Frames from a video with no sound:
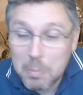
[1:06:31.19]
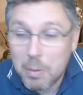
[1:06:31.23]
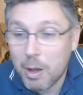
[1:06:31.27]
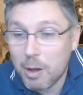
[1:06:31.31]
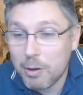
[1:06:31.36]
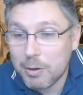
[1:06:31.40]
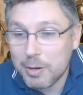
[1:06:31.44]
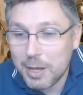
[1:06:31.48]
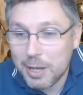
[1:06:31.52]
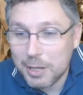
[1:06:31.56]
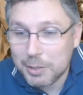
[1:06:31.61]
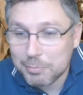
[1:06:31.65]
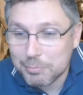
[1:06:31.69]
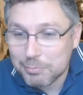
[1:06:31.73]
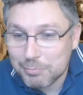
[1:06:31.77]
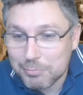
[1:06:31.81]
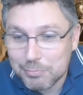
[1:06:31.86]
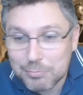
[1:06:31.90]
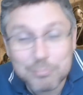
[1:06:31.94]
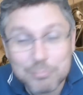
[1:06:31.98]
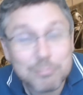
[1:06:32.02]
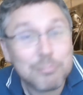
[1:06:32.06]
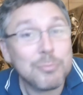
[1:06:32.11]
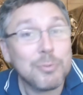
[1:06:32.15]
Okay,
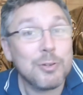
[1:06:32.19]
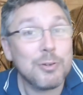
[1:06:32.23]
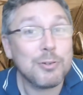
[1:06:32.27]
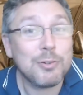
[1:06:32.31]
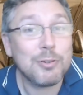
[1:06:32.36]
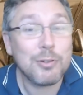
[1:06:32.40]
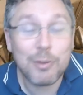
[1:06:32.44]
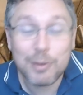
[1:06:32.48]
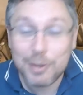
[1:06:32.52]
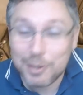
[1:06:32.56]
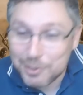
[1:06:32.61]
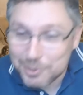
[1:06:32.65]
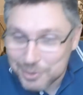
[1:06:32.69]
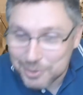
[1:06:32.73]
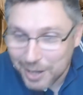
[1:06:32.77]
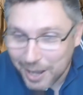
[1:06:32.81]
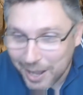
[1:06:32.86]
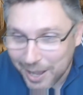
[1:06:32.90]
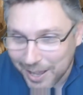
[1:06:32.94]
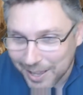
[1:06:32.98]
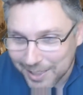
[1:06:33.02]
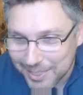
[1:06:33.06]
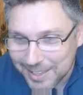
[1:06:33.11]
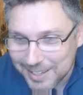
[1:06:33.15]
good knowledge.
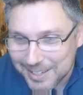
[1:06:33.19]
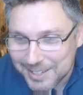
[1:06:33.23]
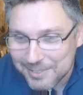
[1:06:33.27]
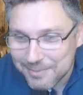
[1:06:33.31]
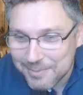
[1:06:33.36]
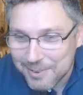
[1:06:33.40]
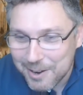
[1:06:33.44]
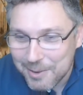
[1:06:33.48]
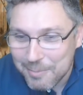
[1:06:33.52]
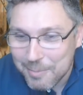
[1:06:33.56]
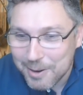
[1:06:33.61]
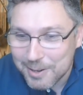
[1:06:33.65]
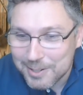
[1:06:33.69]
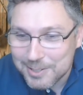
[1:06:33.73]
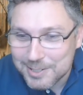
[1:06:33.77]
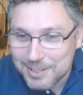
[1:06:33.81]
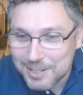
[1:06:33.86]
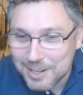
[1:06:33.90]
Uh, thank you very much.